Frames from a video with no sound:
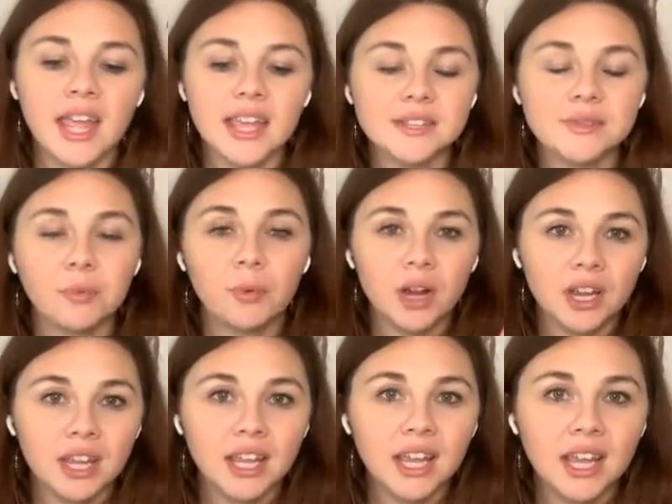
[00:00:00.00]
is
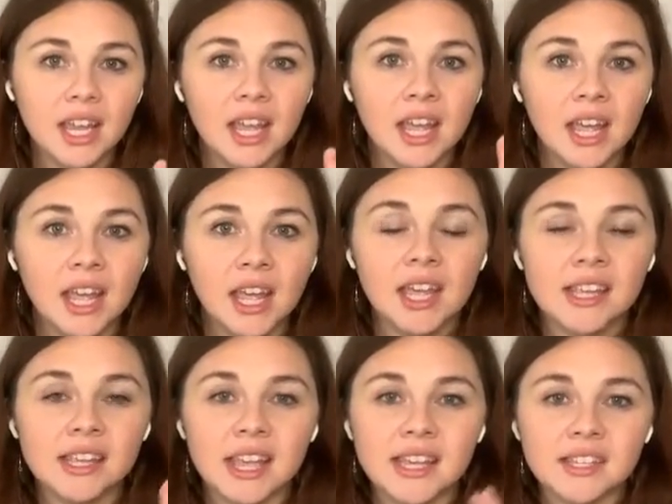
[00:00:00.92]

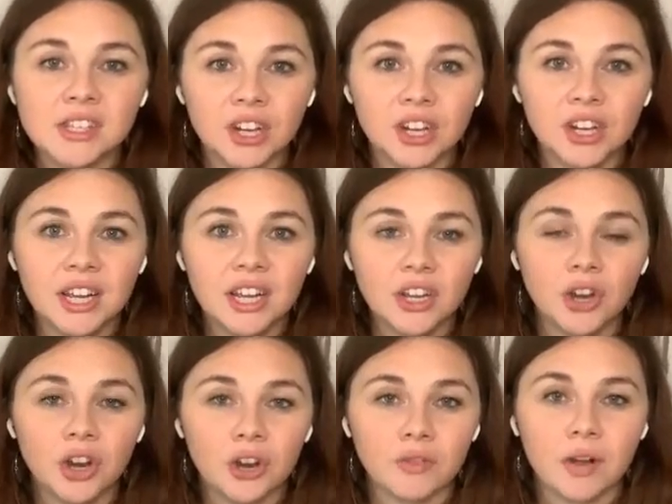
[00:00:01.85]
learning
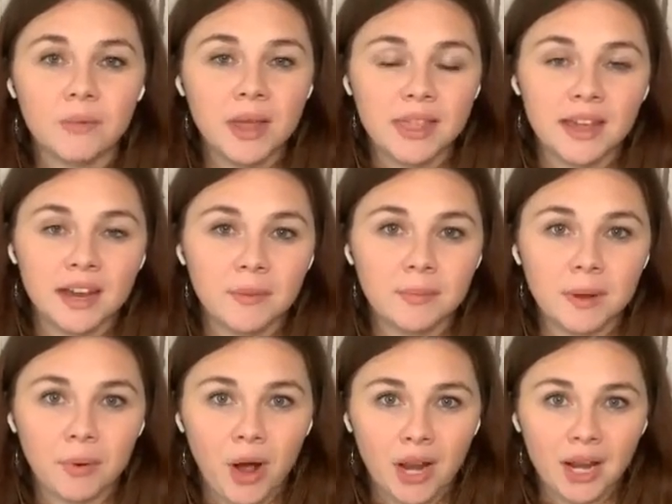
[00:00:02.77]
your
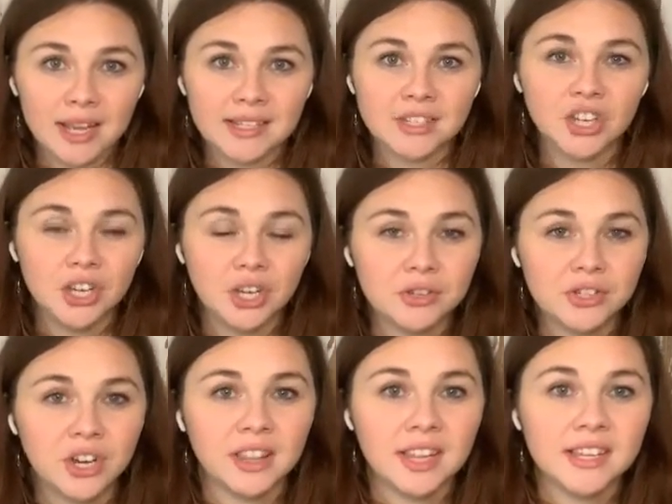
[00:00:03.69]
aromatherapy products to use
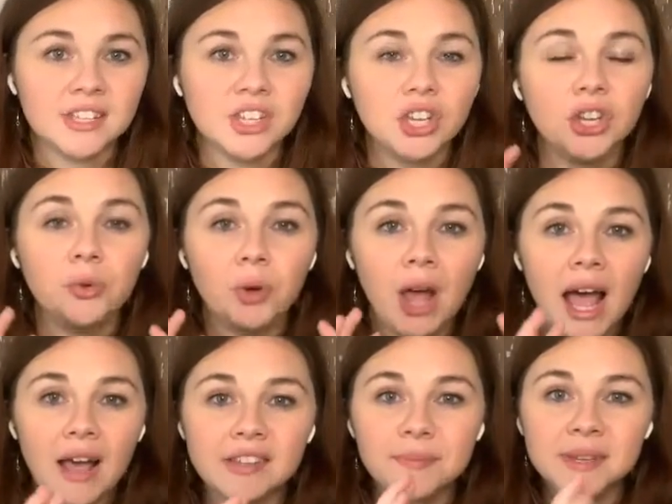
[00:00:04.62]
during this. You will
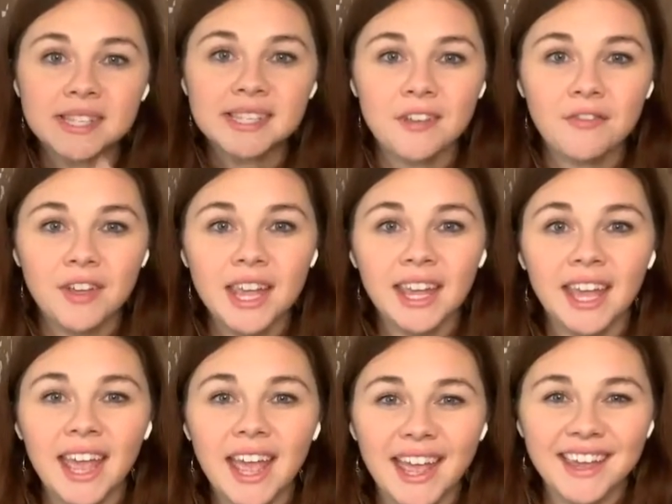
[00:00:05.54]
have
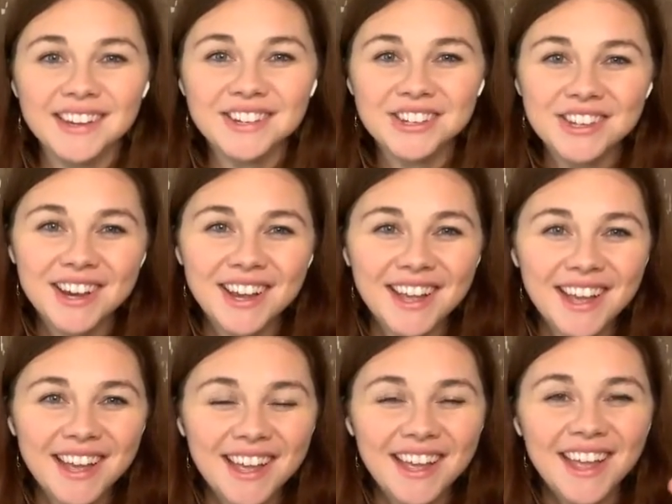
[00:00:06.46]
specific, hey
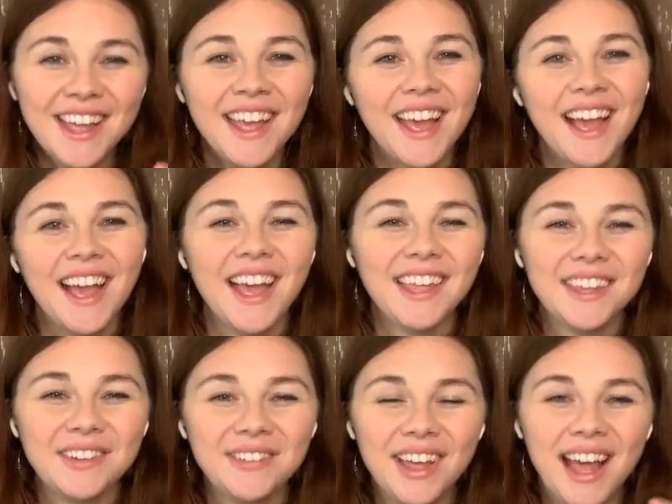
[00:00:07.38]
Asteria,
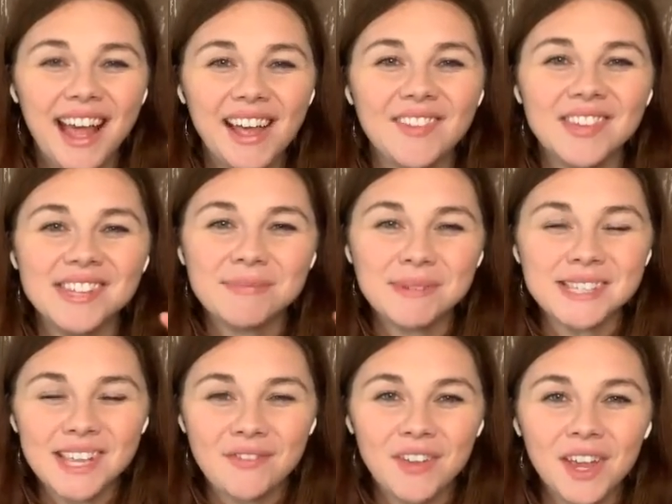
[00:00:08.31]
you will have
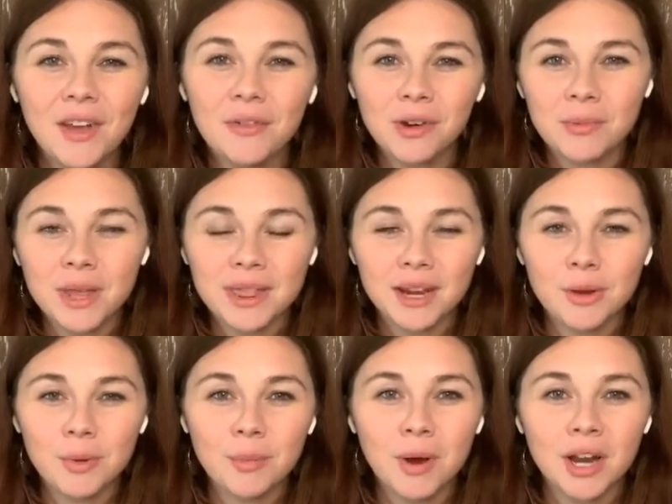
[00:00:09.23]
specific
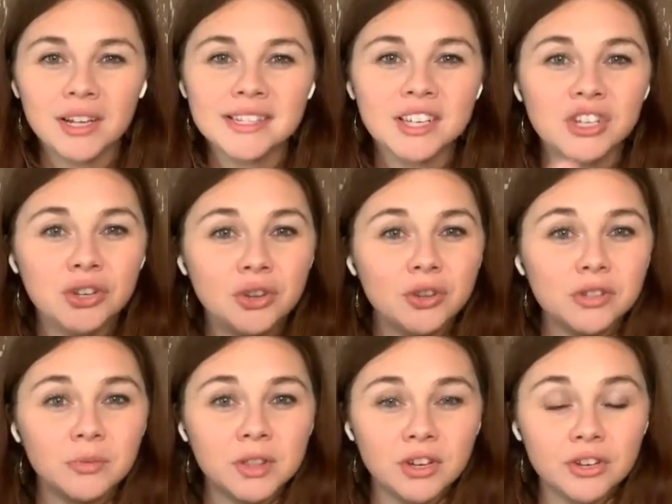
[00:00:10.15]
aromatherapy products that you
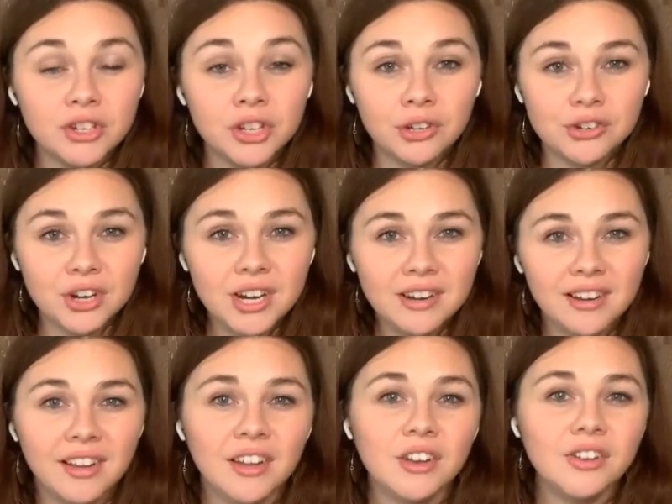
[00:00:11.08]
use with your children
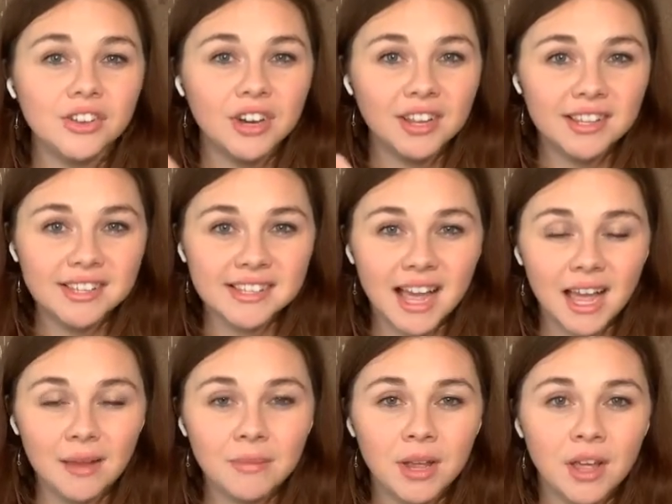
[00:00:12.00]
during this
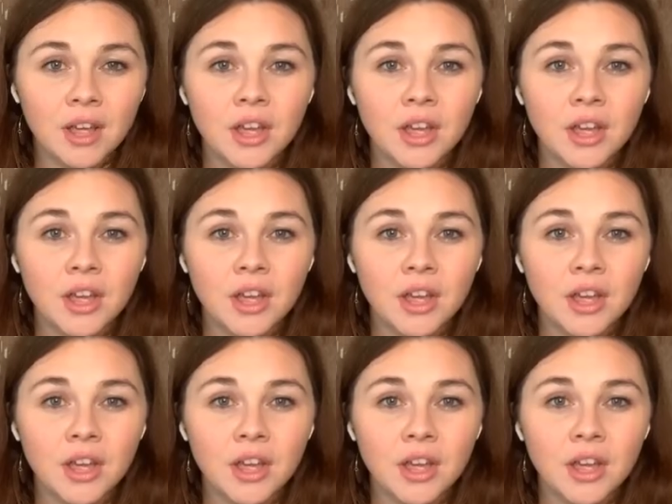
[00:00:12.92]
time